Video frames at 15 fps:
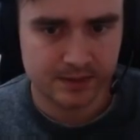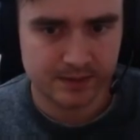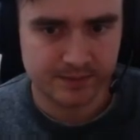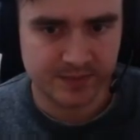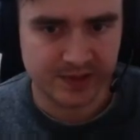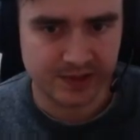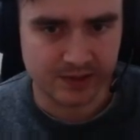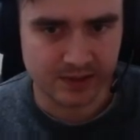
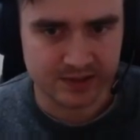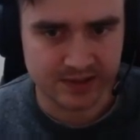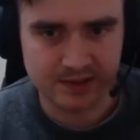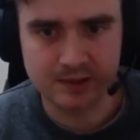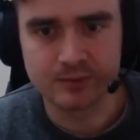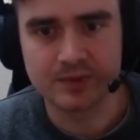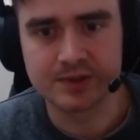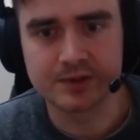Because I
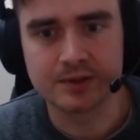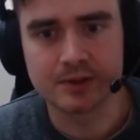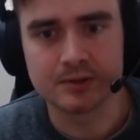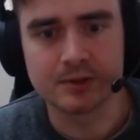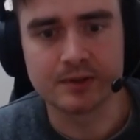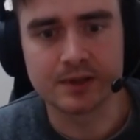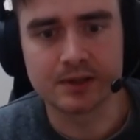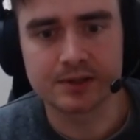don't want to turn it
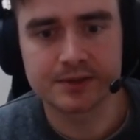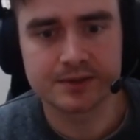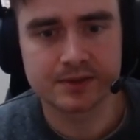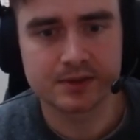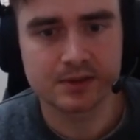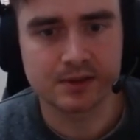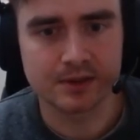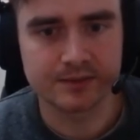around,
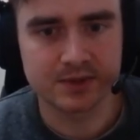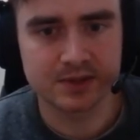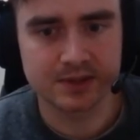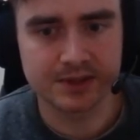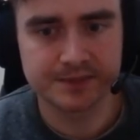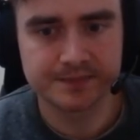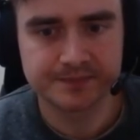obviously.